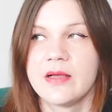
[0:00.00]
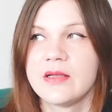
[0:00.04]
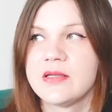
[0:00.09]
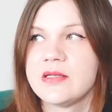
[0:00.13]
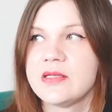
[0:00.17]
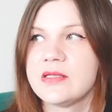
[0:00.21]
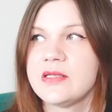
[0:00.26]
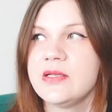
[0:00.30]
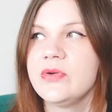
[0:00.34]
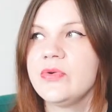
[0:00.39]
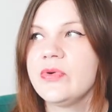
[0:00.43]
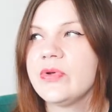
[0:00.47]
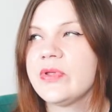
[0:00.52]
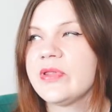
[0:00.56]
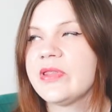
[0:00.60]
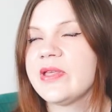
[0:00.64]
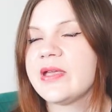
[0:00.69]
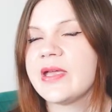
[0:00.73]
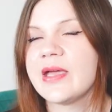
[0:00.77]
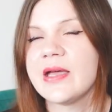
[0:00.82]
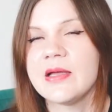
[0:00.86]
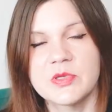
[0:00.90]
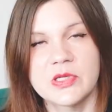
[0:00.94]
So
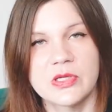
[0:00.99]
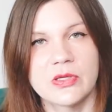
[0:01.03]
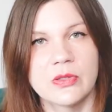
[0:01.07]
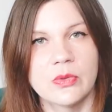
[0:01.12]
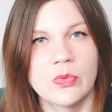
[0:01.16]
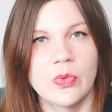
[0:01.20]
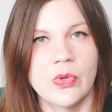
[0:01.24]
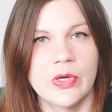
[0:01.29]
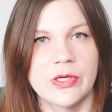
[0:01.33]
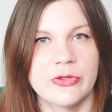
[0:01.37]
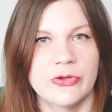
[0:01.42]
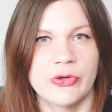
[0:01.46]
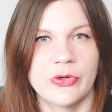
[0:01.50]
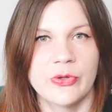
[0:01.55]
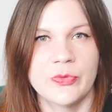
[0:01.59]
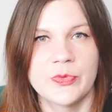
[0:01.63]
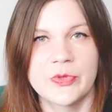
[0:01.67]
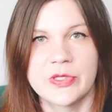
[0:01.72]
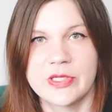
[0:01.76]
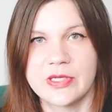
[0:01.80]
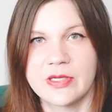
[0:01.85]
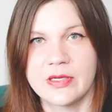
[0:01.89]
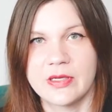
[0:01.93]
the capsule
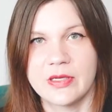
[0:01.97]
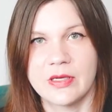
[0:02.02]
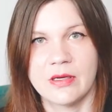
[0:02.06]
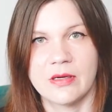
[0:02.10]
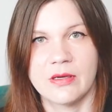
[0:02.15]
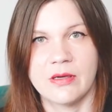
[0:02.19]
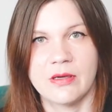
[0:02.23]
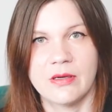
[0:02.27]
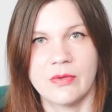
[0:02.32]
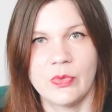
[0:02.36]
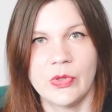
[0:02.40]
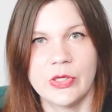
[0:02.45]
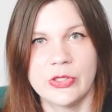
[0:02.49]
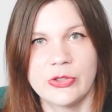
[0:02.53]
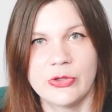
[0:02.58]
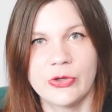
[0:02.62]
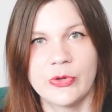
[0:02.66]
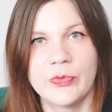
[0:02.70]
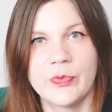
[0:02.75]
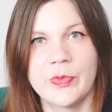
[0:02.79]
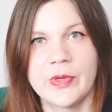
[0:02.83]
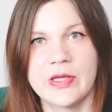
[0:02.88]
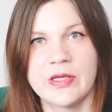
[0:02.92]
wardrobes, uh,
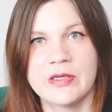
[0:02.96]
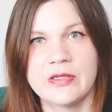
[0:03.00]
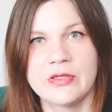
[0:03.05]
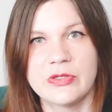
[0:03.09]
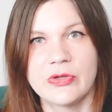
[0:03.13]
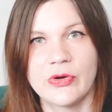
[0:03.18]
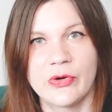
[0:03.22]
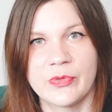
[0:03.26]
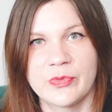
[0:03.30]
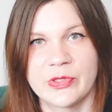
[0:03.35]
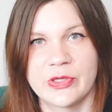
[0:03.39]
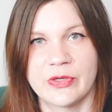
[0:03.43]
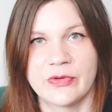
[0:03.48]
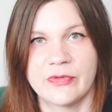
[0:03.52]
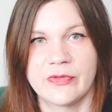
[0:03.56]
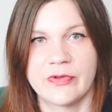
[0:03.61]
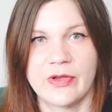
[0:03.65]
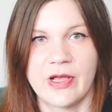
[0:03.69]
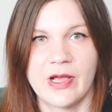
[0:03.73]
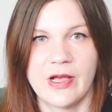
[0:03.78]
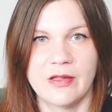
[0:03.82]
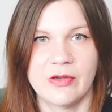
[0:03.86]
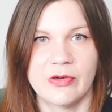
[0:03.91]
wardrobe in terms
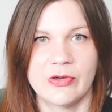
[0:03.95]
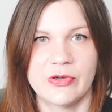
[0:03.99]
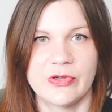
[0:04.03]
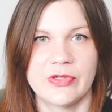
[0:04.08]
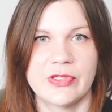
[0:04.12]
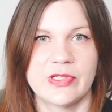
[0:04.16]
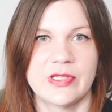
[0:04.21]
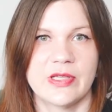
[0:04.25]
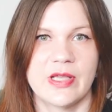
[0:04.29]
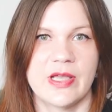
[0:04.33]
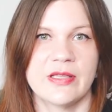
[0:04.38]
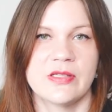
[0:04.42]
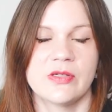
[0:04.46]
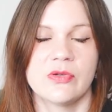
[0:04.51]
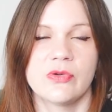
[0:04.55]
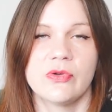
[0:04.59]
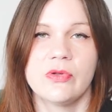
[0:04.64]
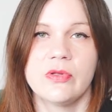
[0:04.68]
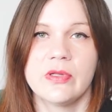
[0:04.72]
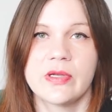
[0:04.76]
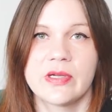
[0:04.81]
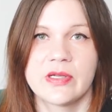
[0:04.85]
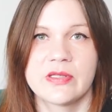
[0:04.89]
of colors as a
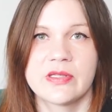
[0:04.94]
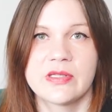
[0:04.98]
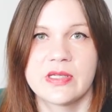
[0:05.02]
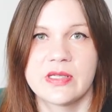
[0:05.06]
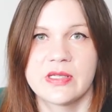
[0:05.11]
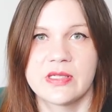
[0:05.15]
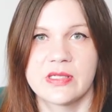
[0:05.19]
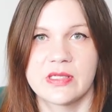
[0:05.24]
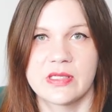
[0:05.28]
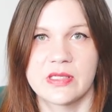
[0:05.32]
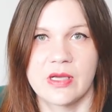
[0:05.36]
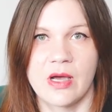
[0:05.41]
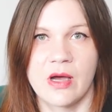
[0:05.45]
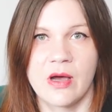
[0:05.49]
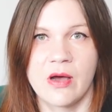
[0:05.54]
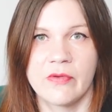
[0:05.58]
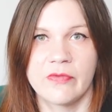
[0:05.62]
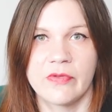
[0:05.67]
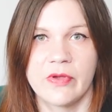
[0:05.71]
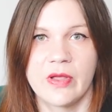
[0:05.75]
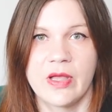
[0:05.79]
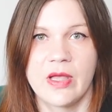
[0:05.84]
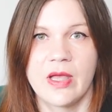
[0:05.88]
rule consists
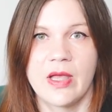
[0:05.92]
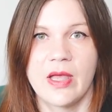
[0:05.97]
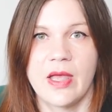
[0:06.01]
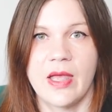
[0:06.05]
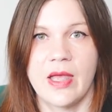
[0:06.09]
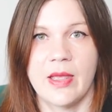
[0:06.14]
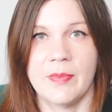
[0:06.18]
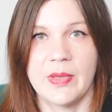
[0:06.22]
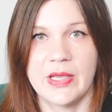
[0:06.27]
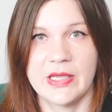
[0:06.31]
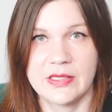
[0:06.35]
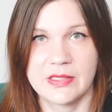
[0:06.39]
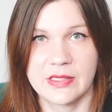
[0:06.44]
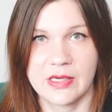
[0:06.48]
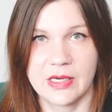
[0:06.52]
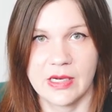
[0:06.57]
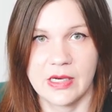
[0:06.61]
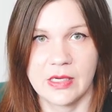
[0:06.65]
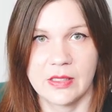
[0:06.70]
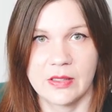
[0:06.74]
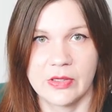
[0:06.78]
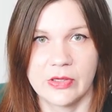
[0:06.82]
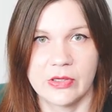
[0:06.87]
of a base
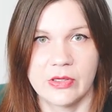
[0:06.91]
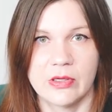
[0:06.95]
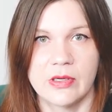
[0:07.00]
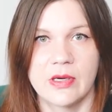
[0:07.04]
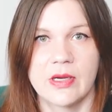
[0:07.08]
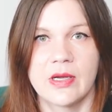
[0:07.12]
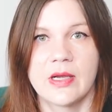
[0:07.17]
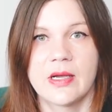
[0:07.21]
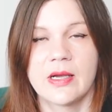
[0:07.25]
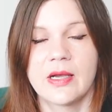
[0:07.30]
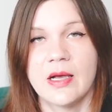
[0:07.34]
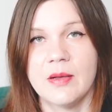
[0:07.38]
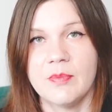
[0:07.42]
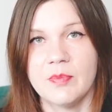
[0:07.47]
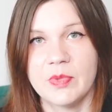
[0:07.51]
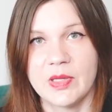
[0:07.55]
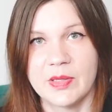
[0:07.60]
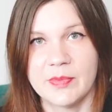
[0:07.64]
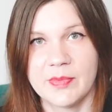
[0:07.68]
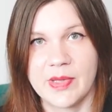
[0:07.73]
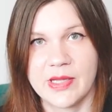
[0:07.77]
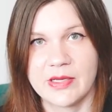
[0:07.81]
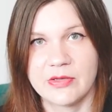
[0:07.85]
color,
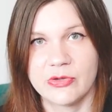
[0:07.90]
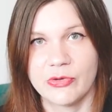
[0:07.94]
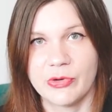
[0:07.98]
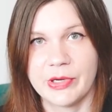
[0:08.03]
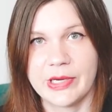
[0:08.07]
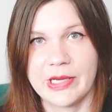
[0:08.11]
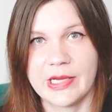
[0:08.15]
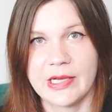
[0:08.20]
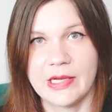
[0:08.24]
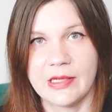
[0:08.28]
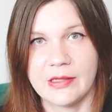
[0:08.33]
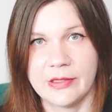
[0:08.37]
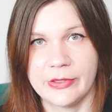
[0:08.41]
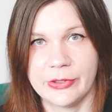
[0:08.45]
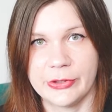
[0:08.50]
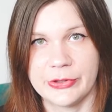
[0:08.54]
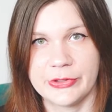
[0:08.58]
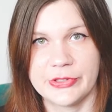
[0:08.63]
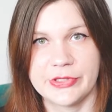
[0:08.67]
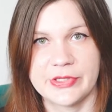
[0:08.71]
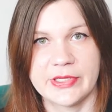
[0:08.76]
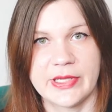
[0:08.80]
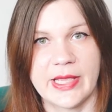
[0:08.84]
complementary
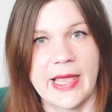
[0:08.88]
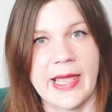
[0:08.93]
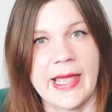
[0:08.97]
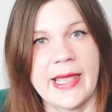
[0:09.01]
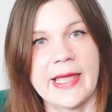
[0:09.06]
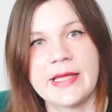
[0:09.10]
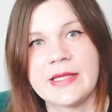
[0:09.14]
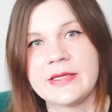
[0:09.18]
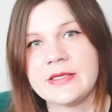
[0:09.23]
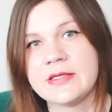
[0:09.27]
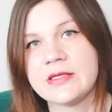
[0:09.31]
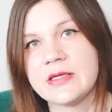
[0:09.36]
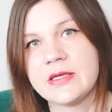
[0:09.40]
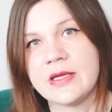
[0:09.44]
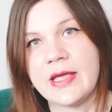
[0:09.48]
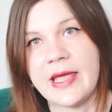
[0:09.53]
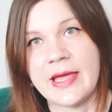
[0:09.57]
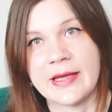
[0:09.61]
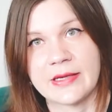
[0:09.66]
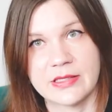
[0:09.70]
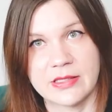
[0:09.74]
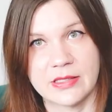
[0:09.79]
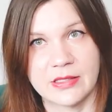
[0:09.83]
colors and
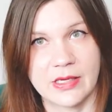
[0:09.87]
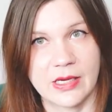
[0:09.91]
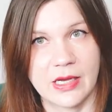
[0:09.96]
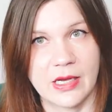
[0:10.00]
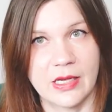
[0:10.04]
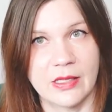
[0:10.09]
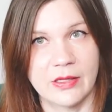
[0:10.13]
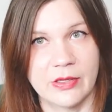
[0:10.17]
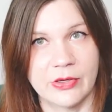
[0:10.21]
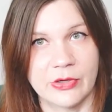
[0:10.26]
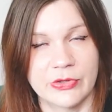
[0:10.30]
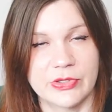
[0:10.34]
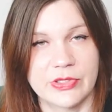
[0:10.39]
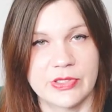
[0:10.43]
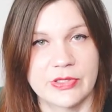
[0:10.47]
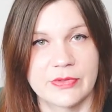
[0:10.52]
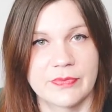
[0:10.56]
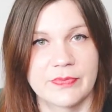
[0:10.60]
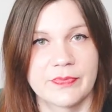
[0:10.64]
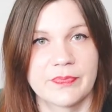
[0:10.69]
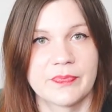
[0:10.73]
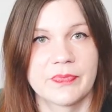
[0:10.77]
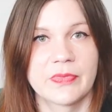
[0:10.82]
accent colors.